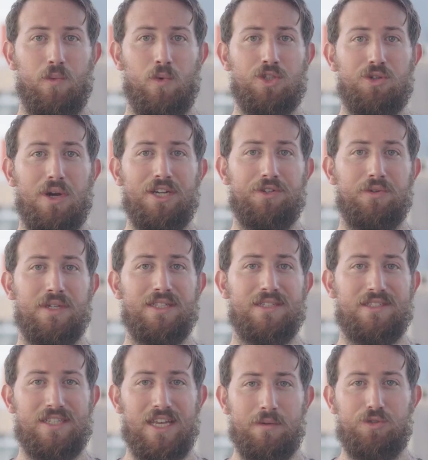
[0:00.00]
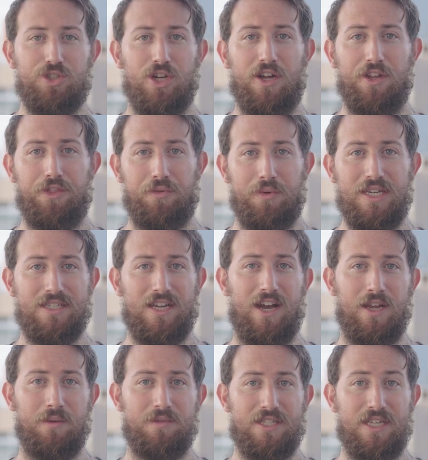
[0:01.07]
We'll try doing the same shot 3
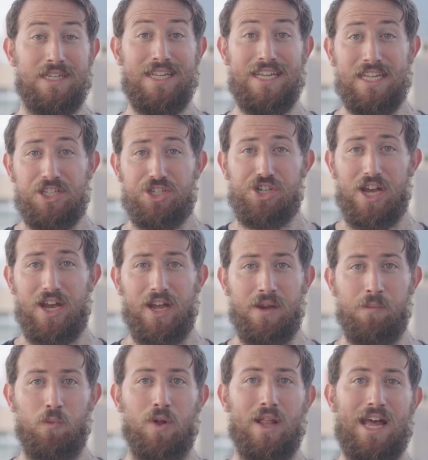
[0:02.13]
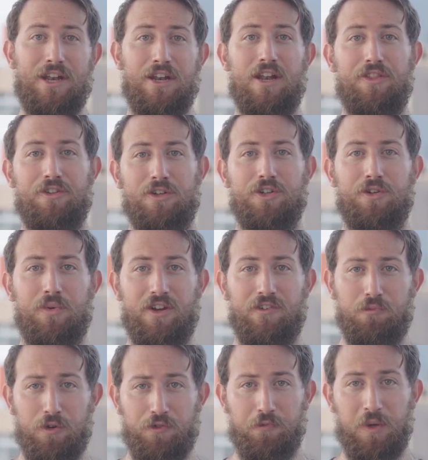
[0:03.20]
times, and each time we'll add another degree
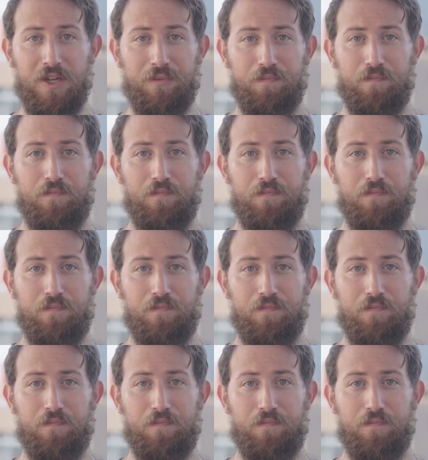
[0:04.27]
of movement.